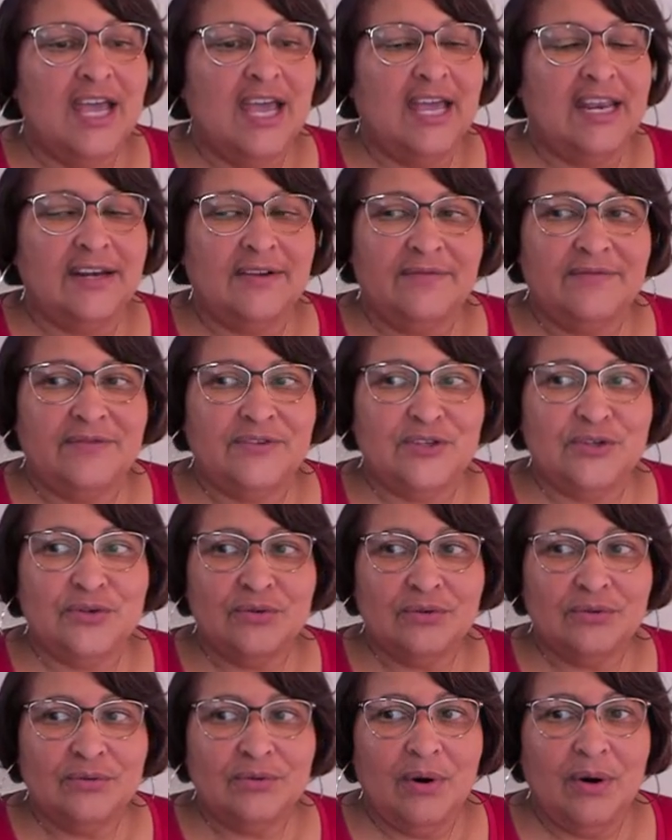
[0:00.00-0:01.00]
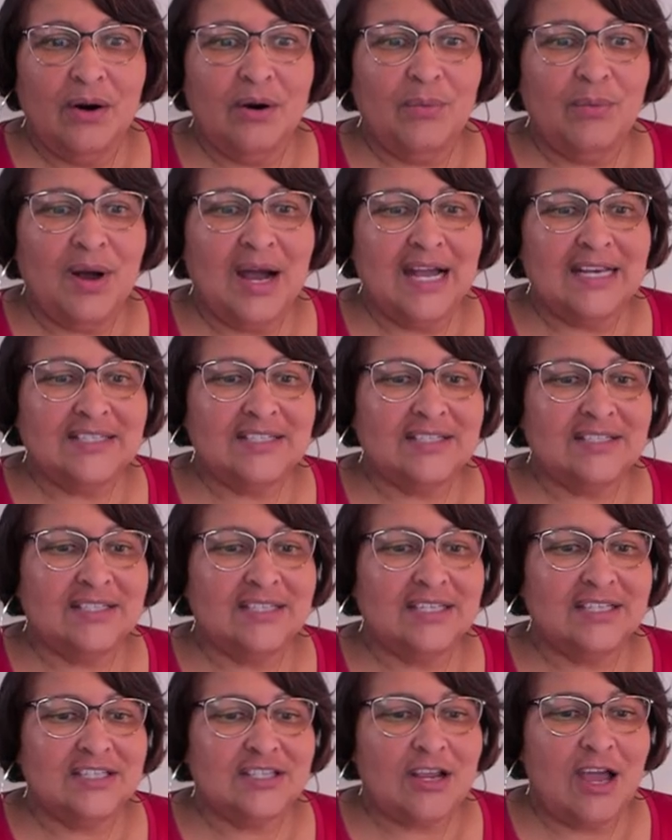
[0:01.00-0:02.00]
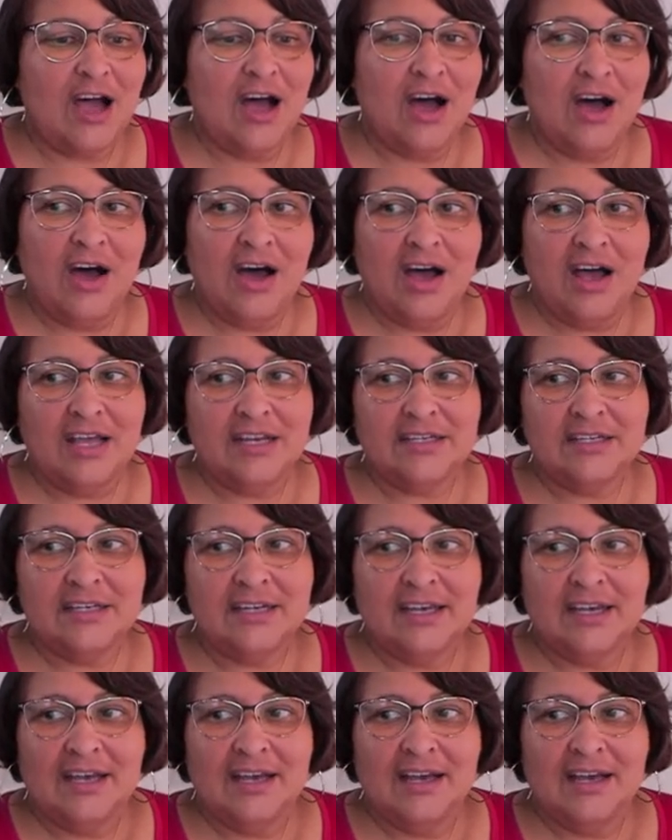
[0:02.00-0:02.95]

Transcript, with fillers: And if you are watching this on,